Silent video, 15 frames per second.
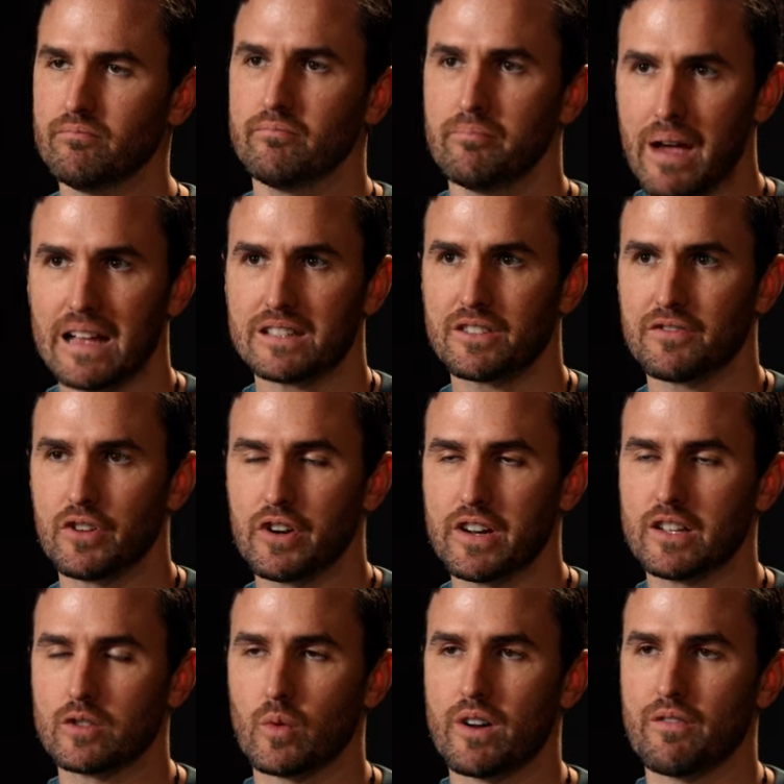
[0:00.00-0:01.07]
Passive
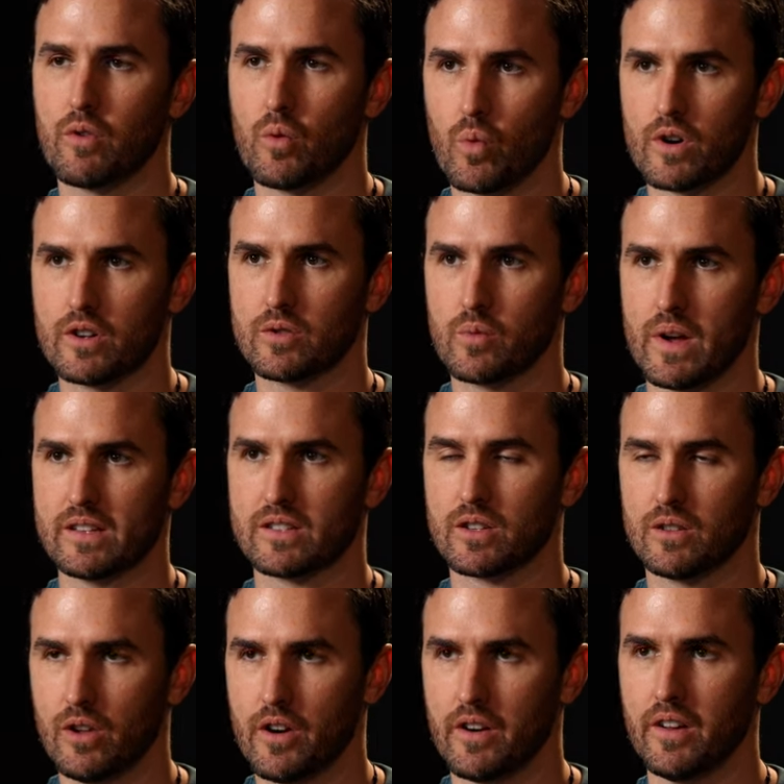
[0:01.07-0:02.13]
learning is one of the worst ways
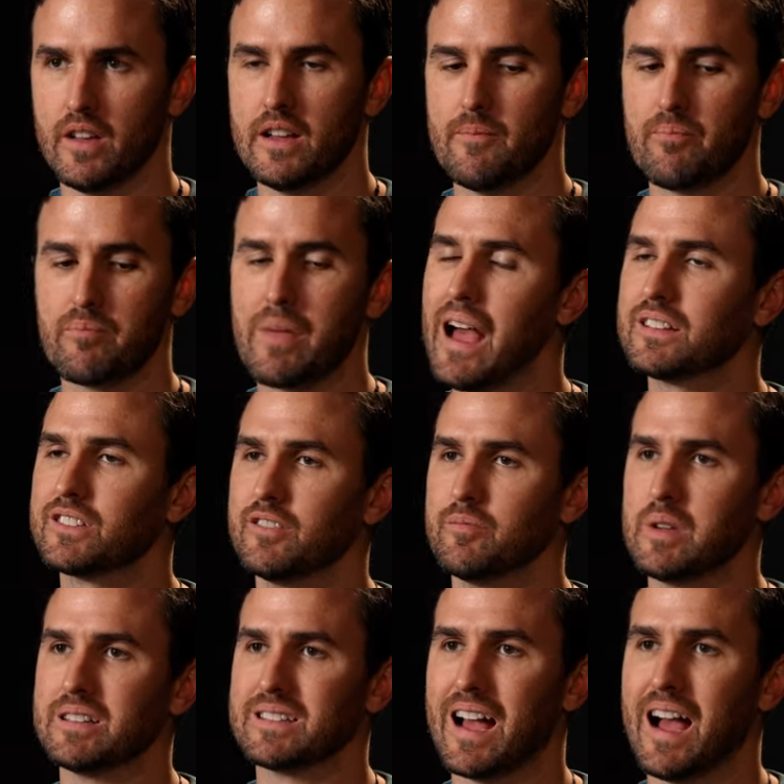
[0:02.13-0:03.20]
to learn. Passive
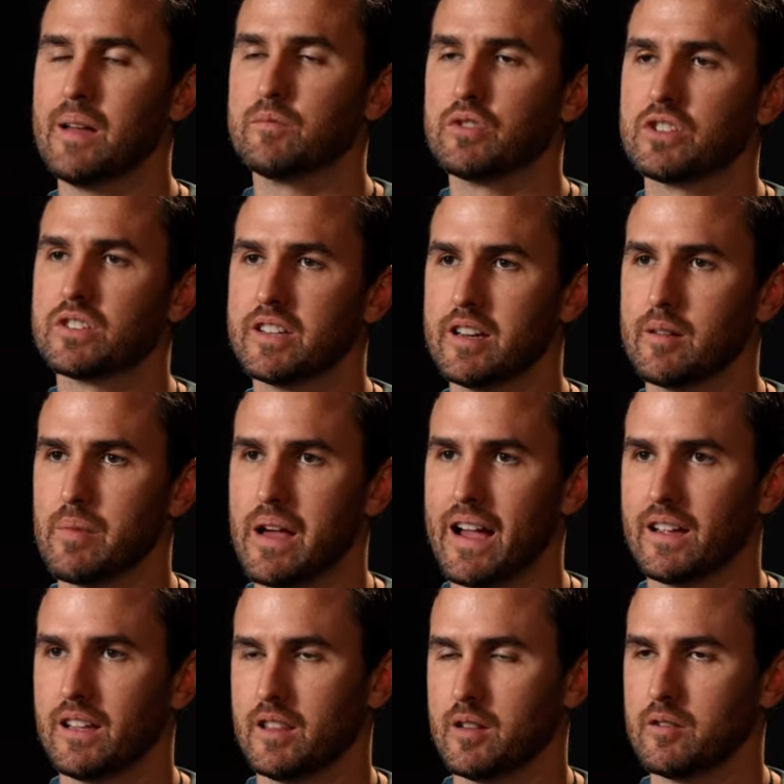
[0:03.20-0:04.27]
means I'm just sitting
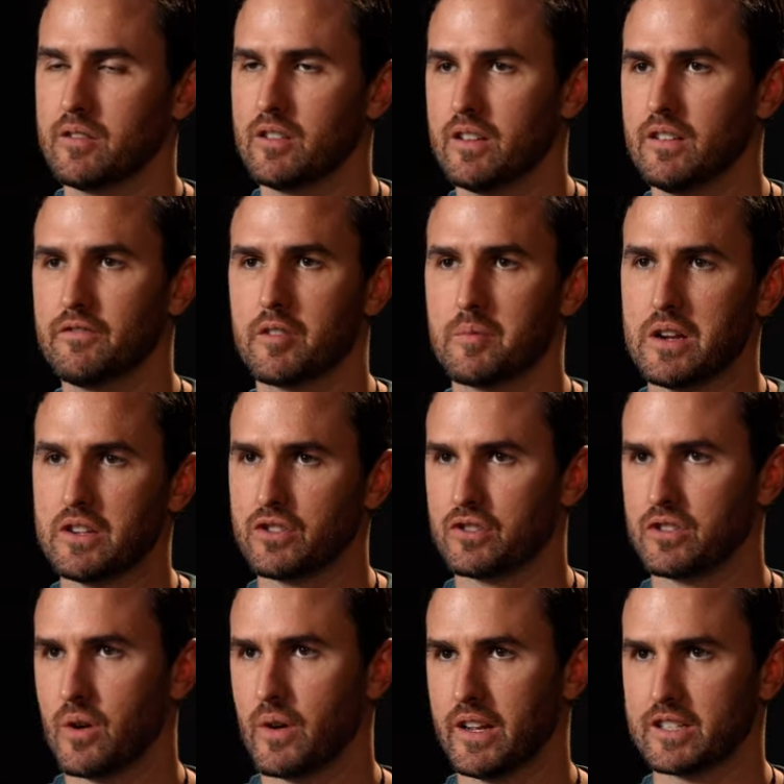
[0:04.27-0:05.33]
back and the information
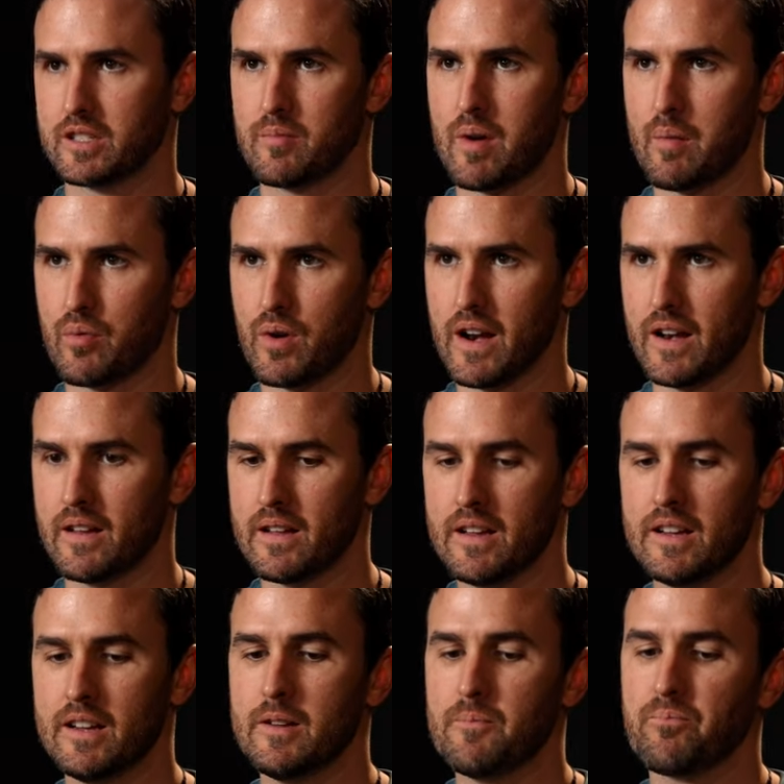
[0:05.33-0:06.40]
is going into my brain.
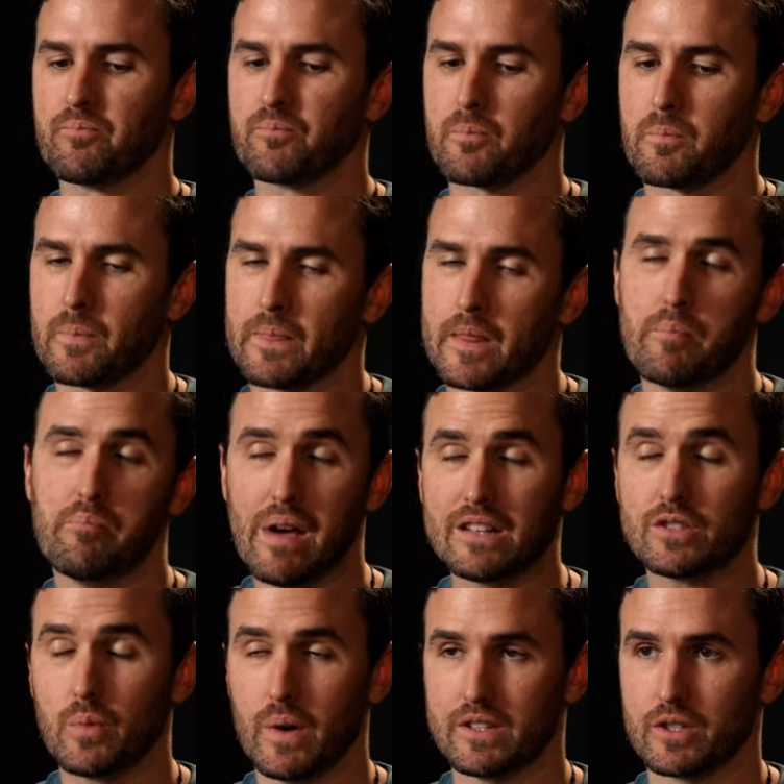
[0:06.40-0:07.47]
The
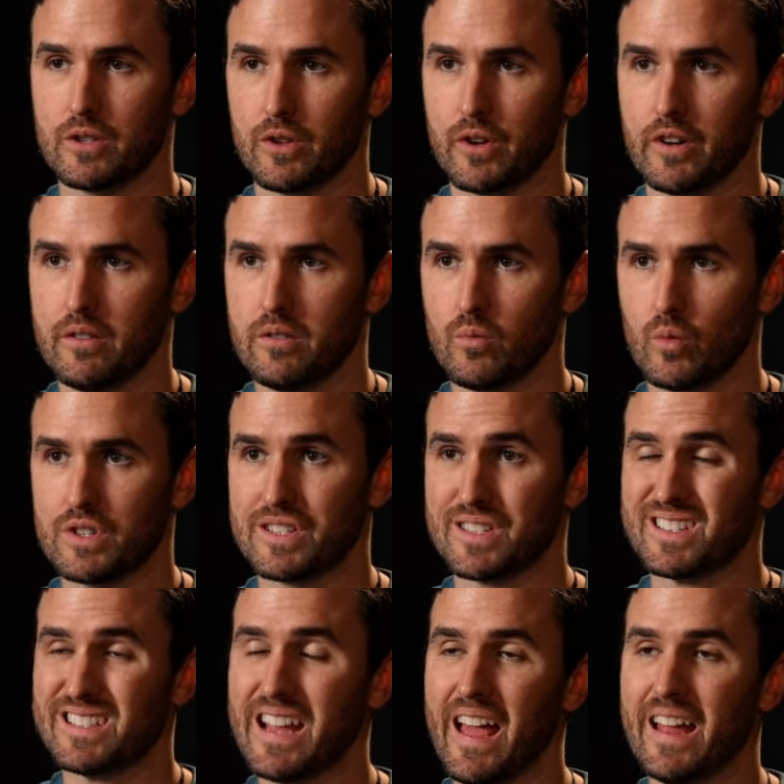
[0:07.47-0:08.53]
best way to learn, which
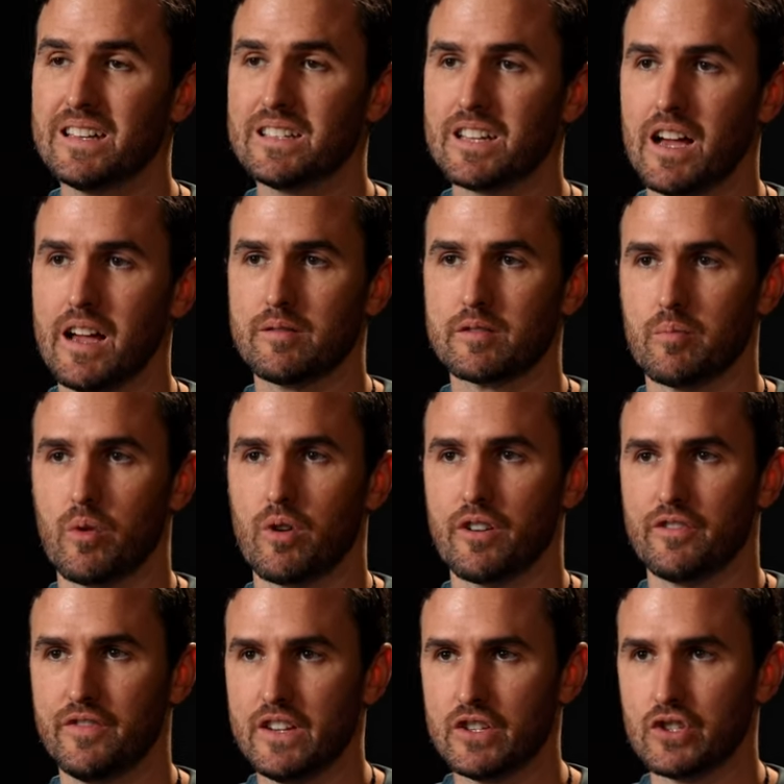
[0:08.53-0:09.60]
is 10 times more
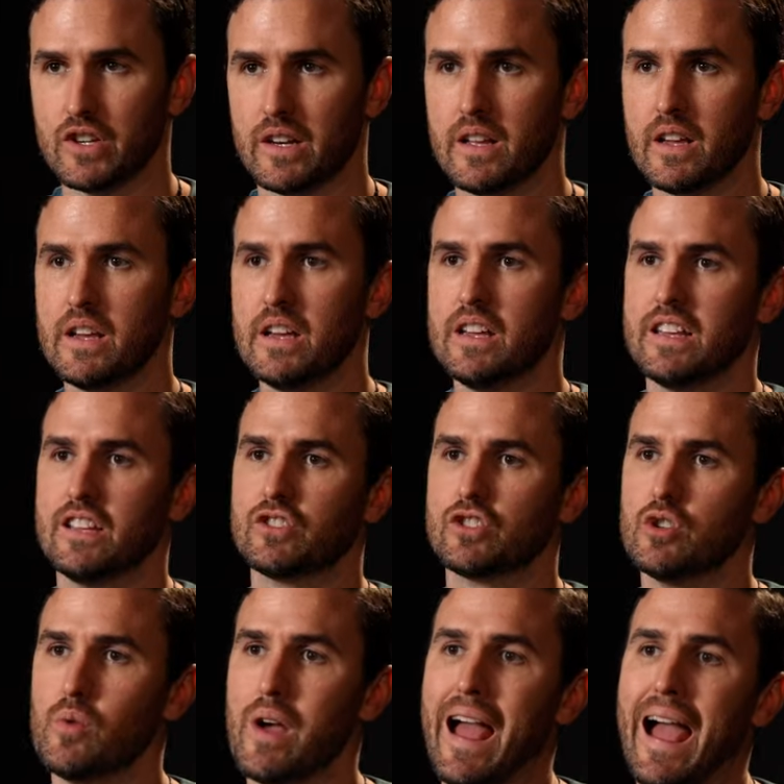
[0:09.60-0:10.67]
efficient, is
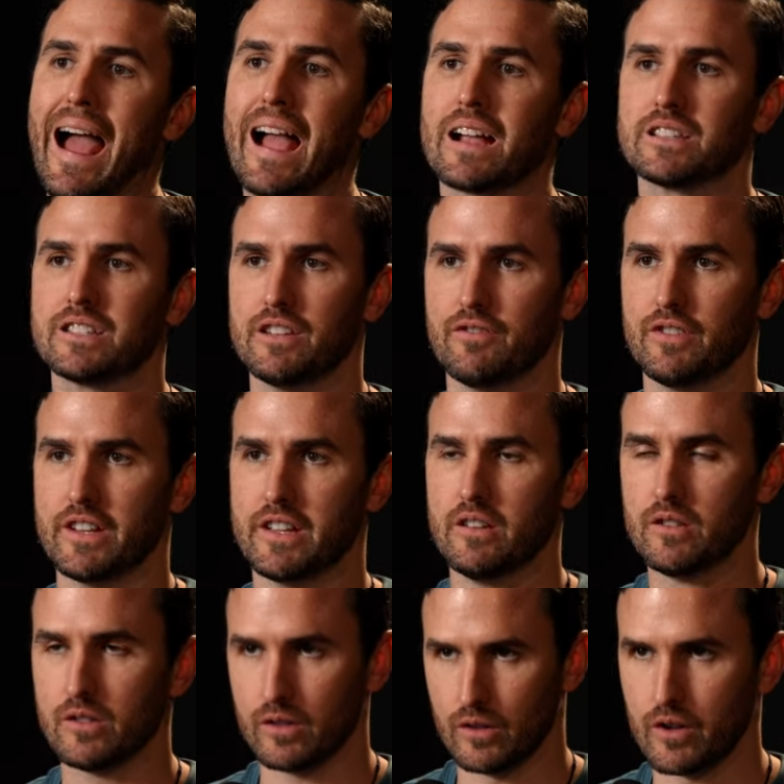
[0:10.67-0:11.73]
to actively
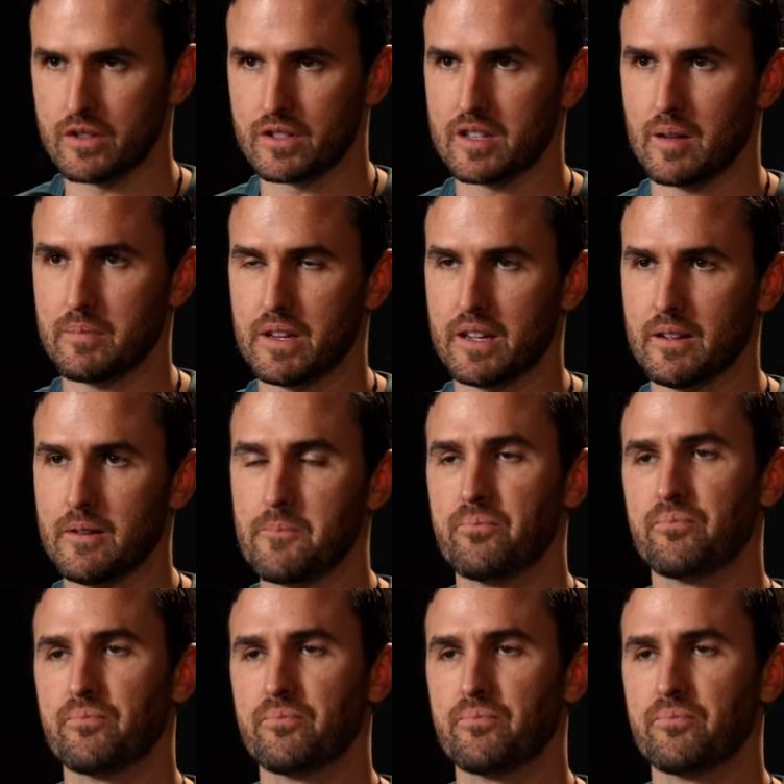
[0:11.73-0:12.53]
learn something.